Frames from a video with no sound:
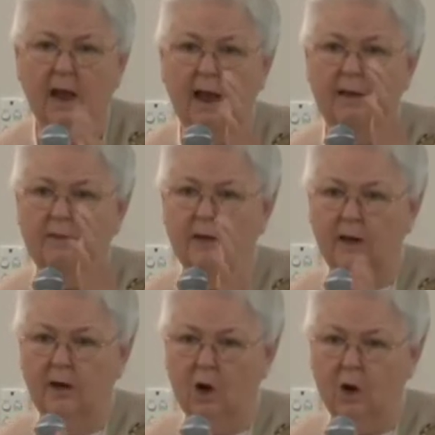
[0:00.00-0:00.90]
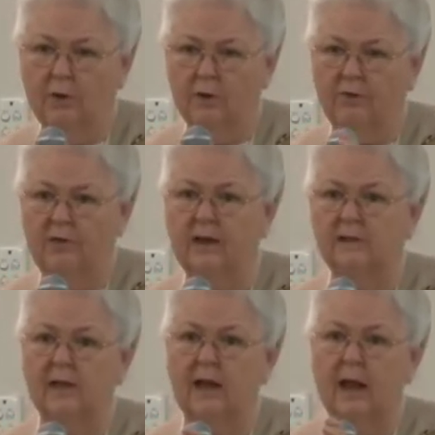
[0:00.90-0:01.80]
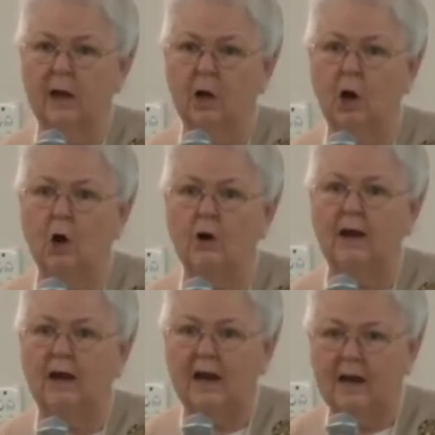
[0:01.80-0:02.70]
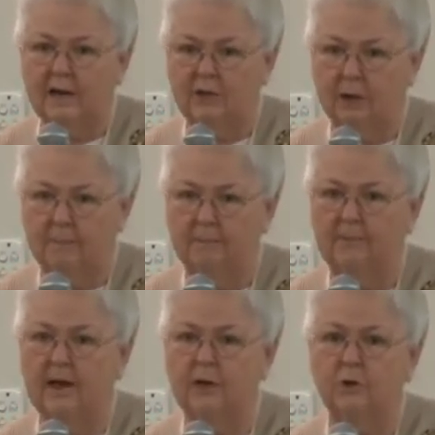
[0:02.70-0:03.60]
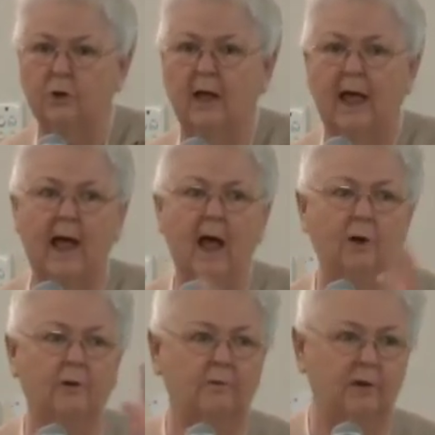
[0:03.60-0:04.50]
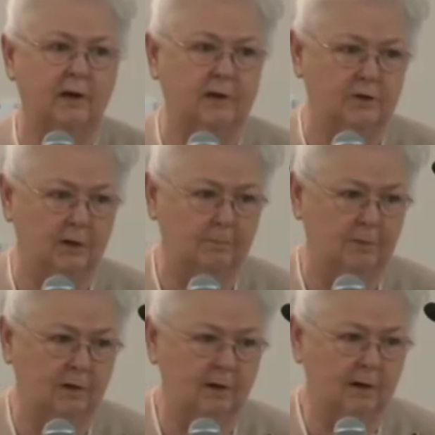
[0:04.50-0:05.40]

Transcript: and the things they had learned in Egypt, they took out of Egypt.